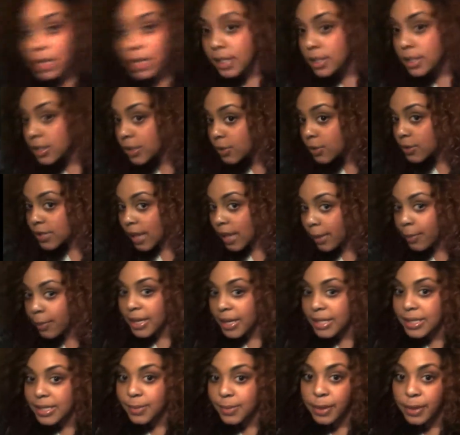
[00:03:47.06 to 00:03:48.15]
Excuse that
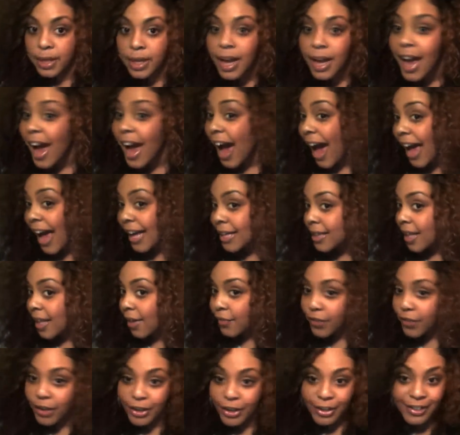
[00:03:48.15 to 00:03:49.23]
mess, but I
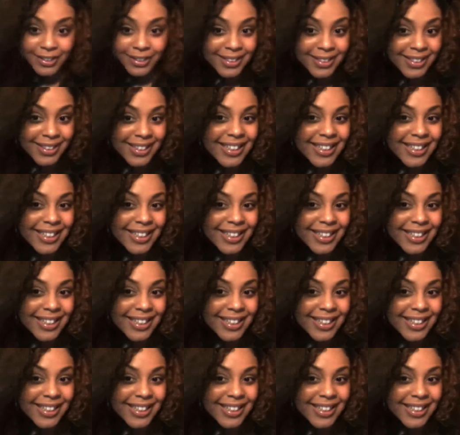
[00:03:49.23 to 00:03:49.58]
love her.